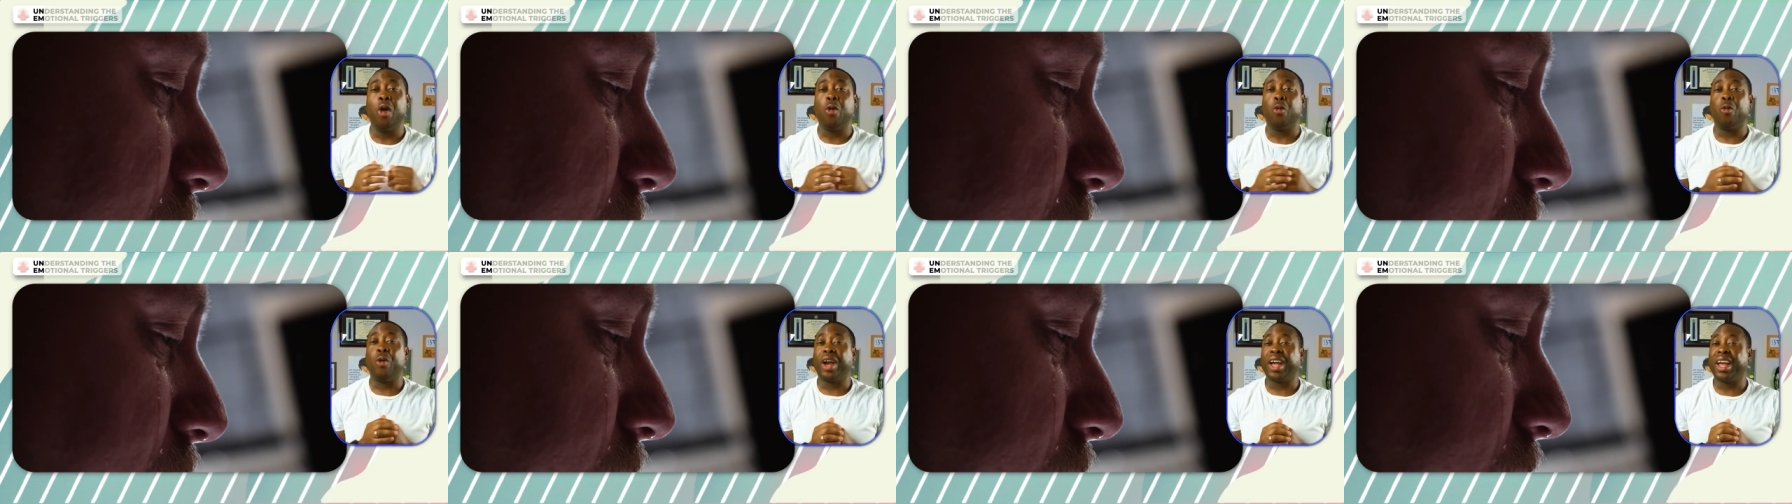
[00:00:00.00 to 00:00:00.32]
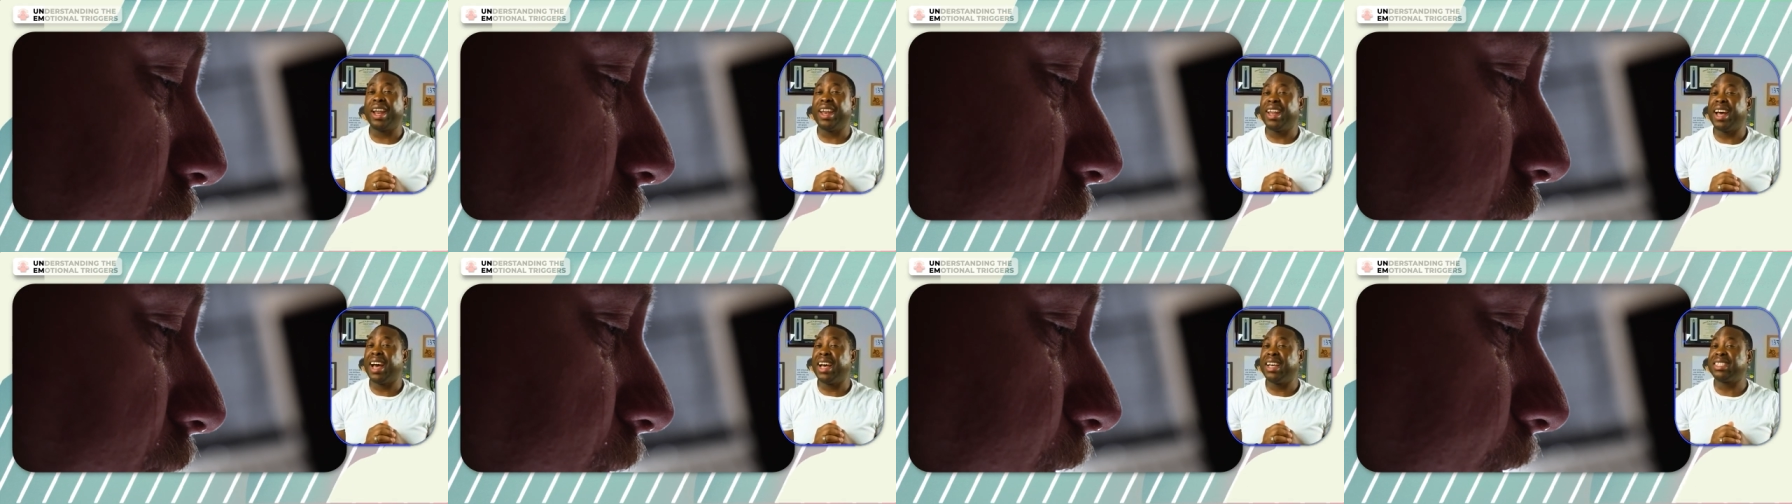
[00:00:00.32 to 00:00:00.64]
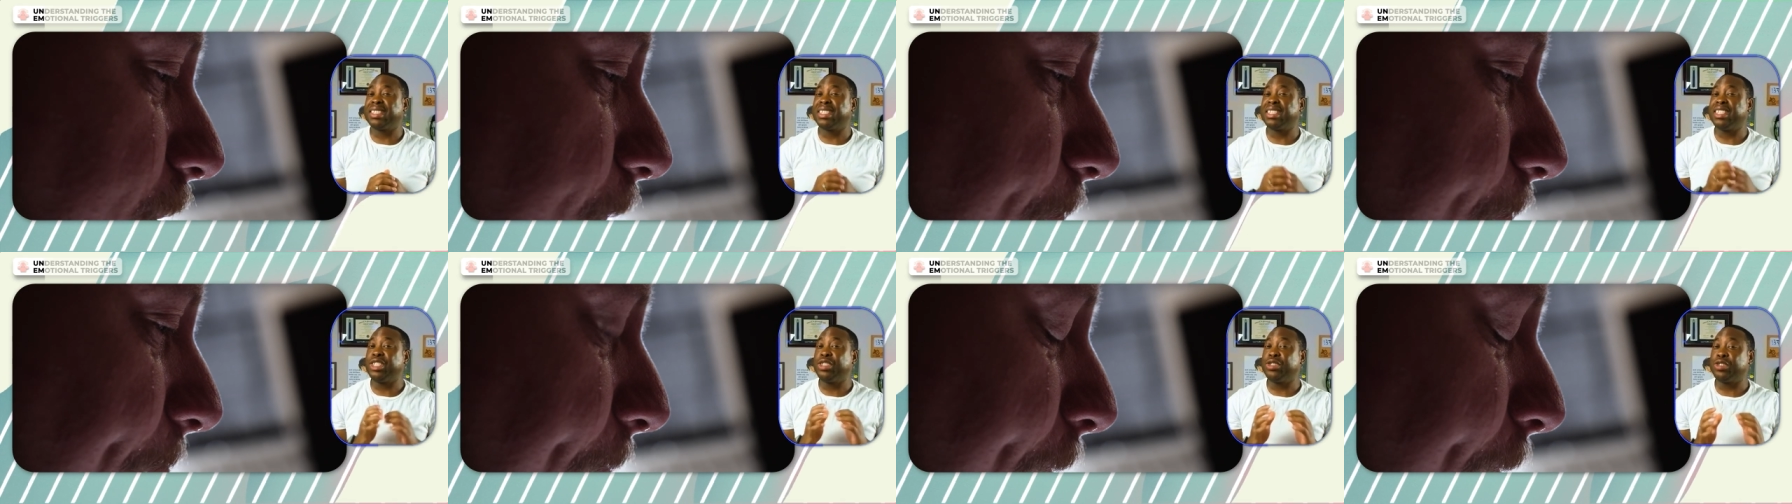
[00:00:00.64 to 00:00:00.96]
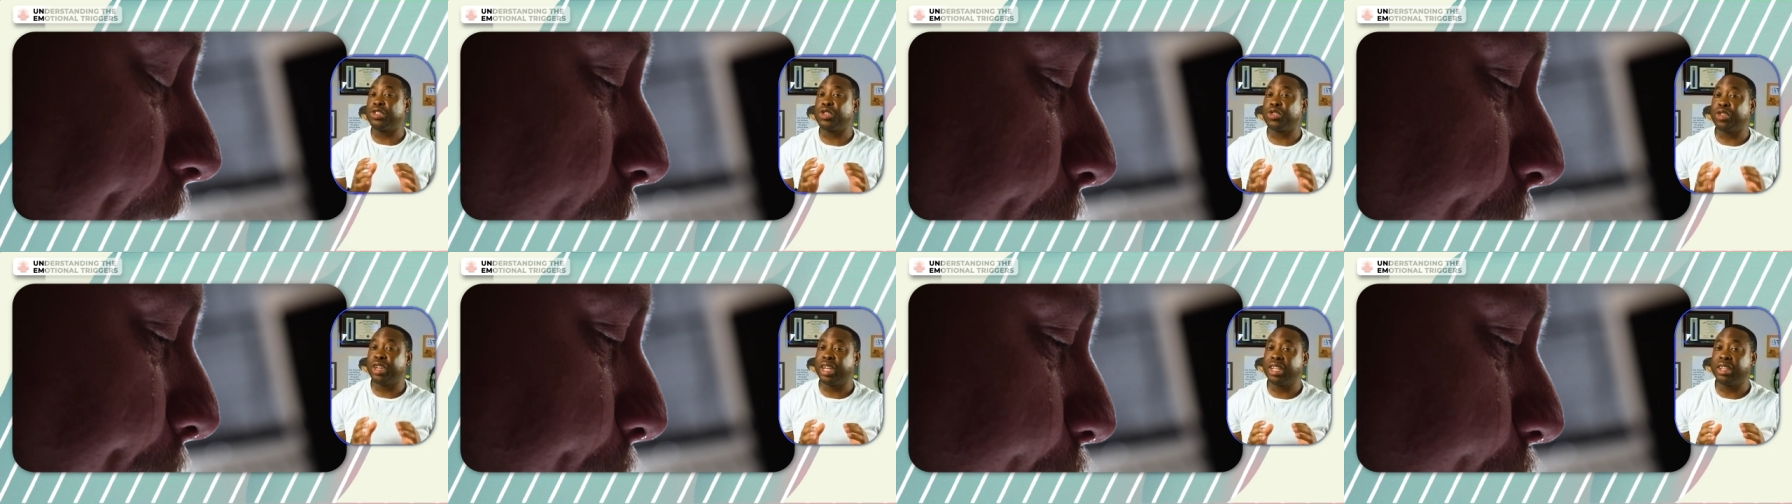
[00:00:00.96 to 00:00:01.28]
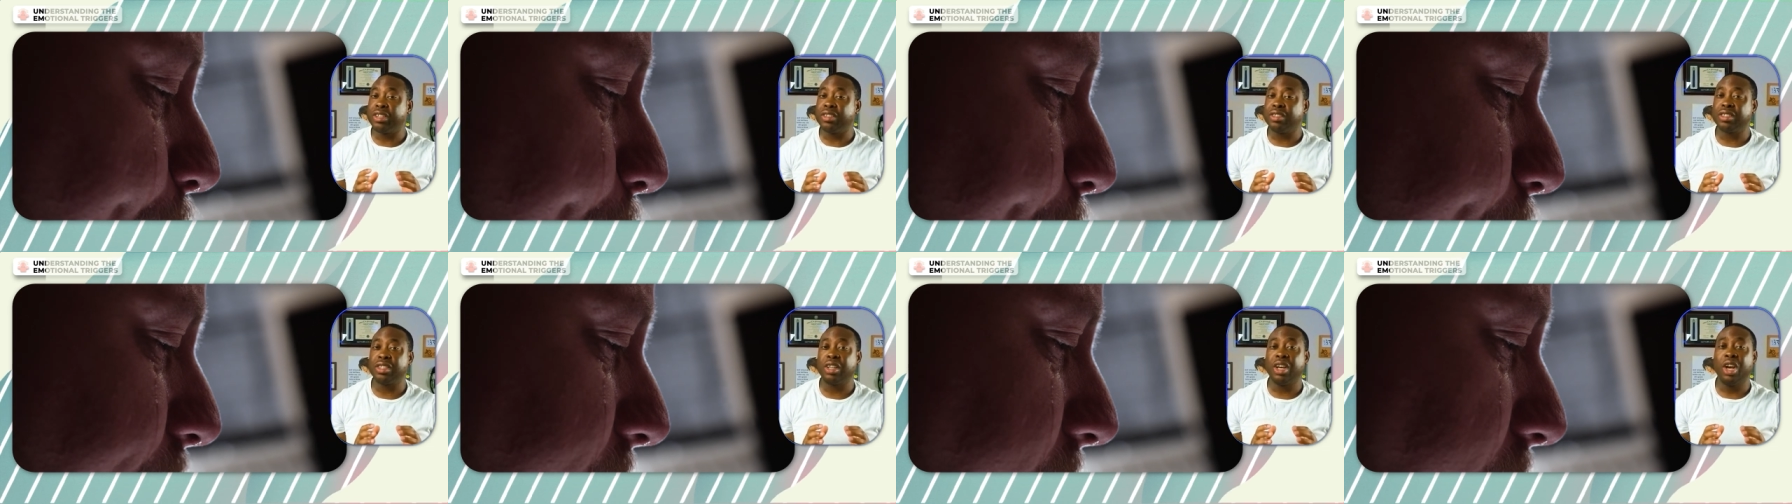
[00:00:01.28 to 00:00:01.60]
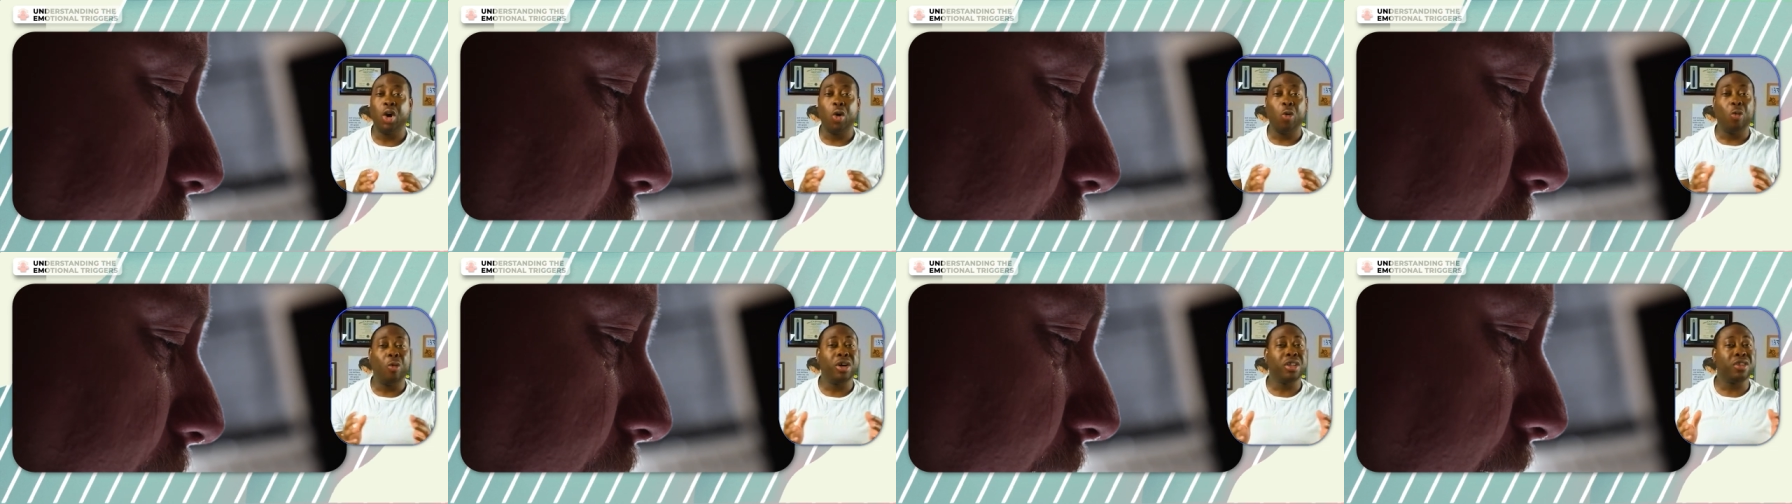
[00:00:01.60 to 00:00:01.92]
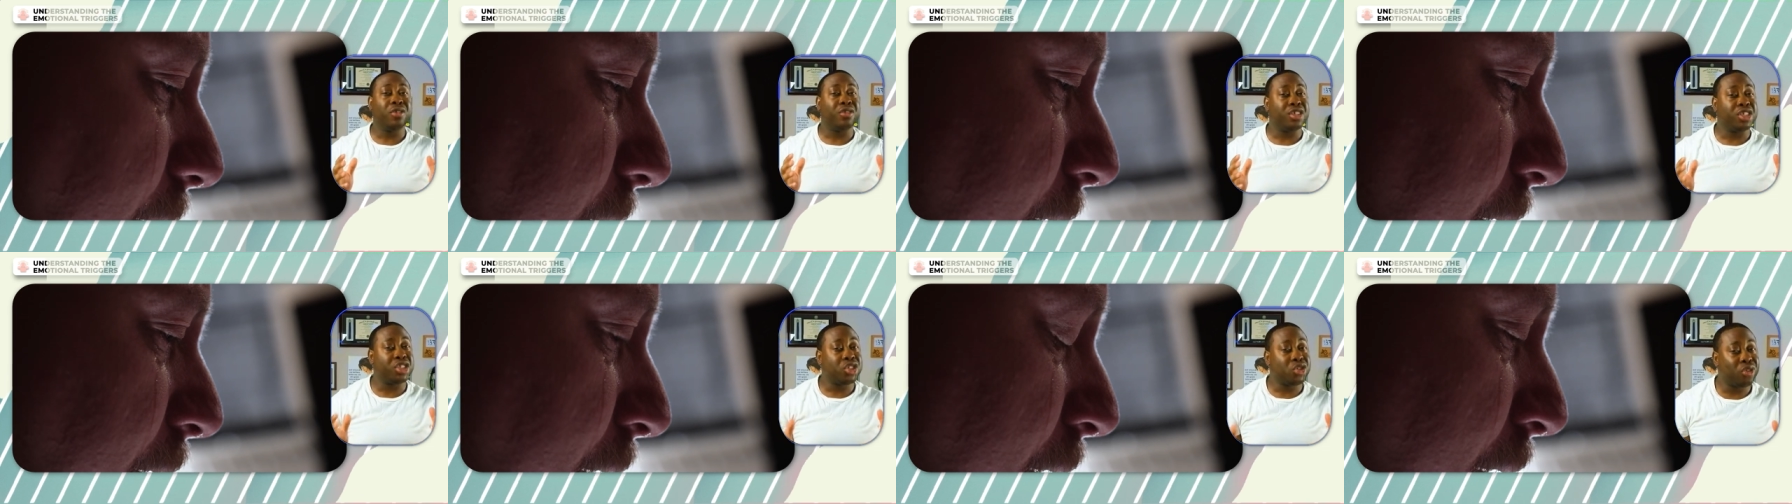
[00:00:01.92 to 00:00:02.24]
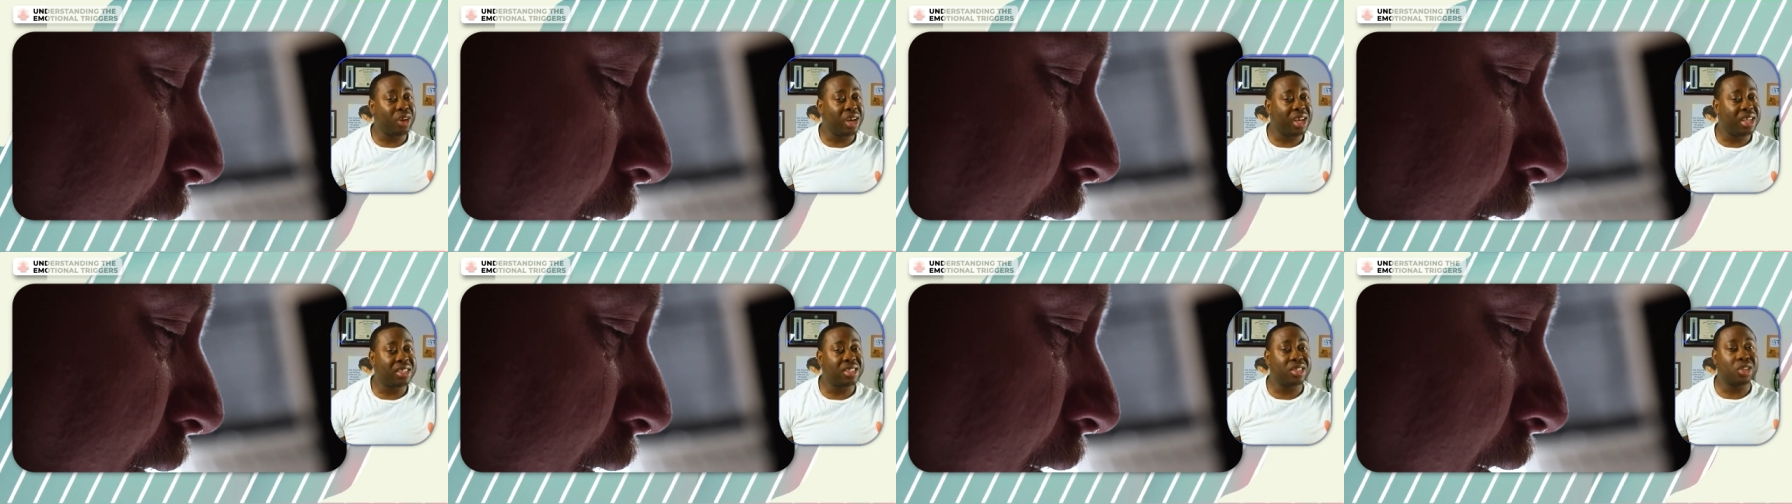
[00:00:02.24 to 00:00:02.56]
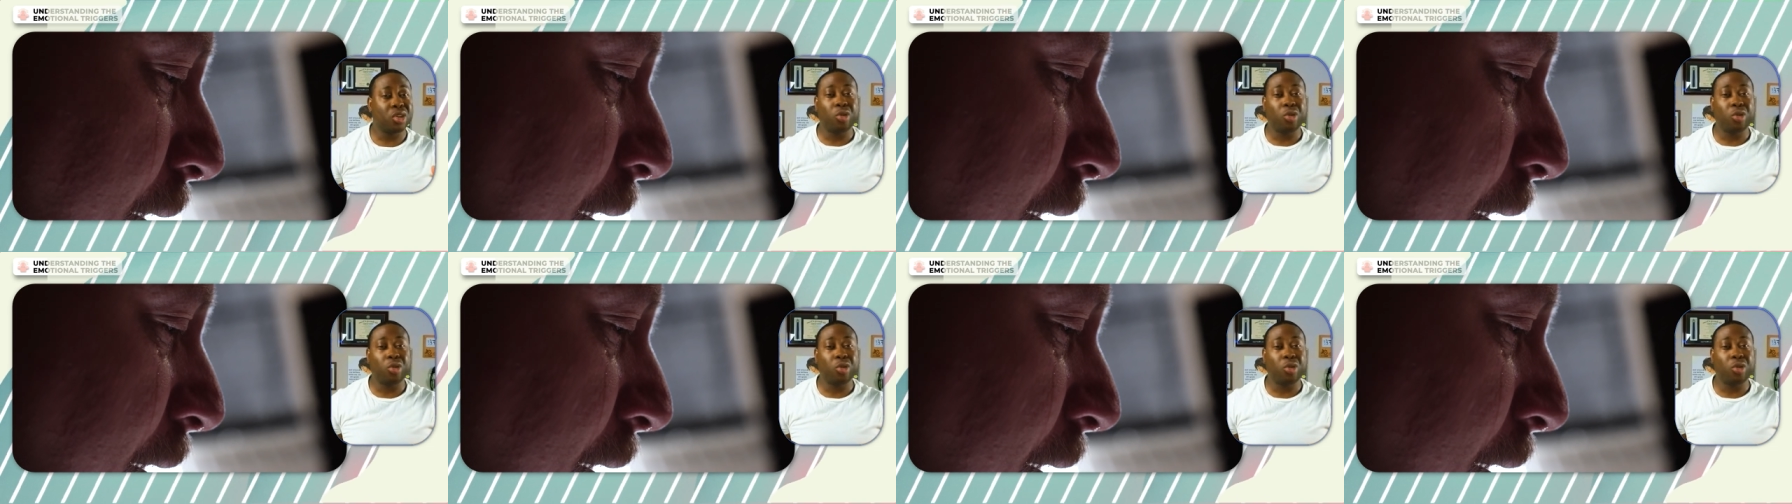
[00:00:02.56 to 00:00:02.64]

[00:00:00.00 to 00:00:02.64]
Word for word: Recognizing your triggers, whether it's stress,